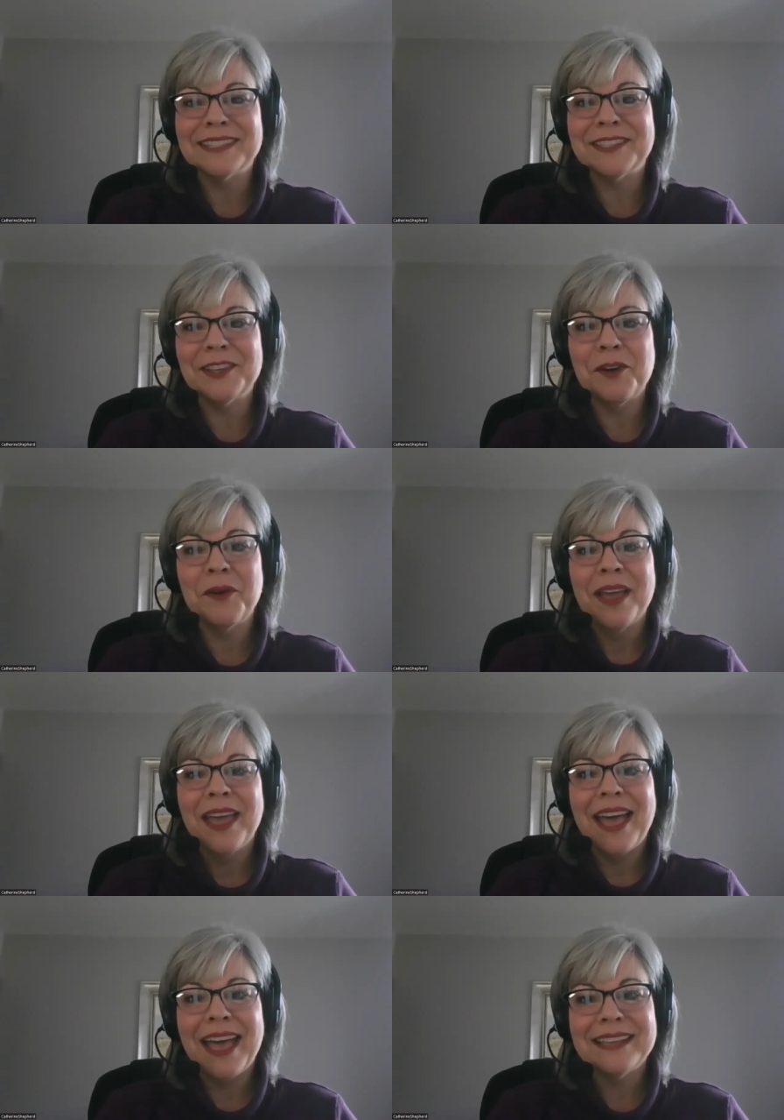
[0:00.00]
so
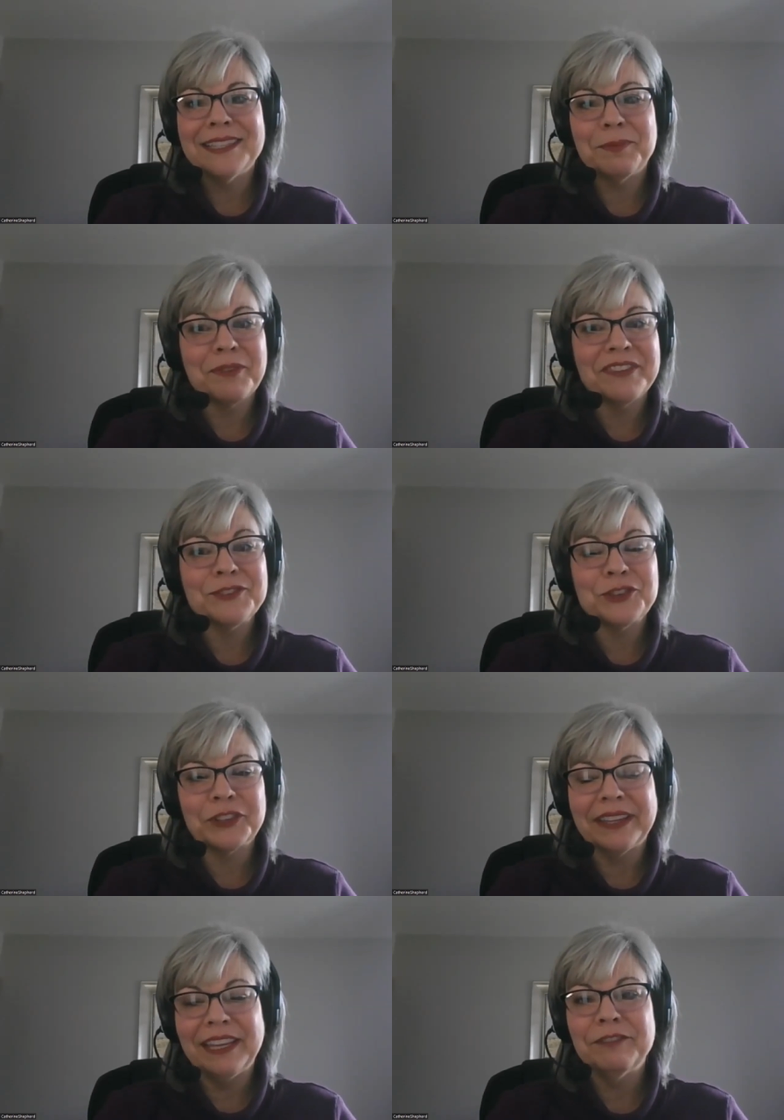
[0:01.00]
as the provincial
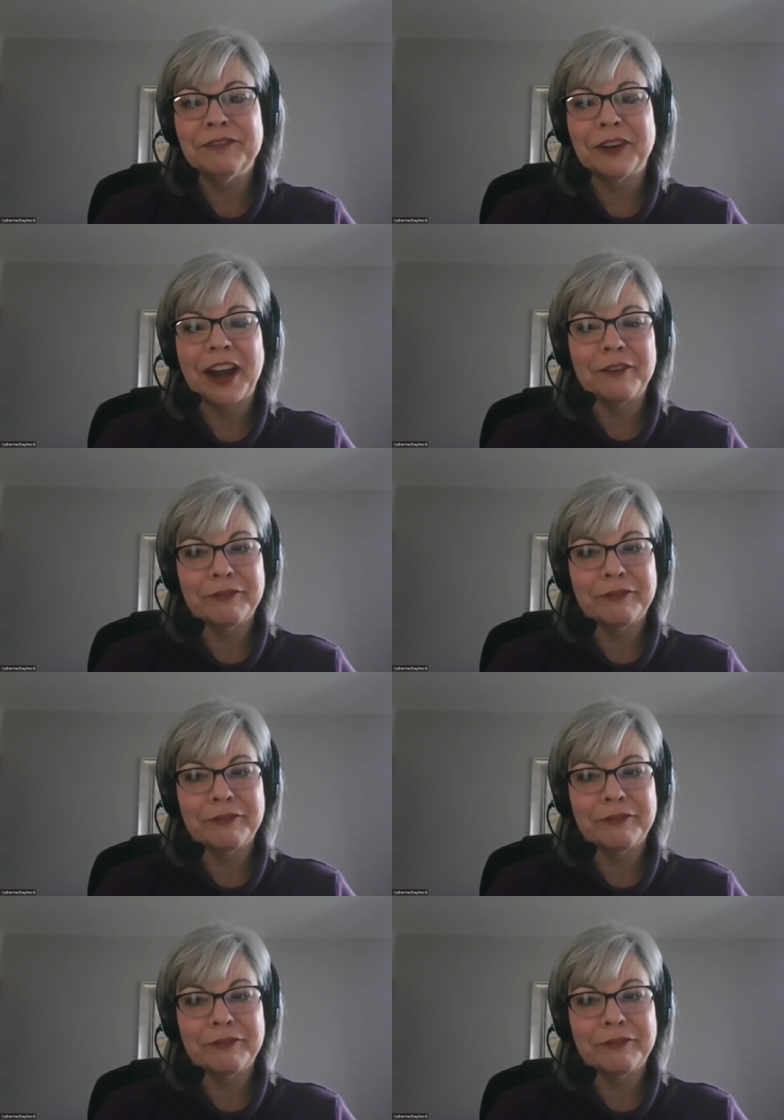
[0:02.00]
lead for our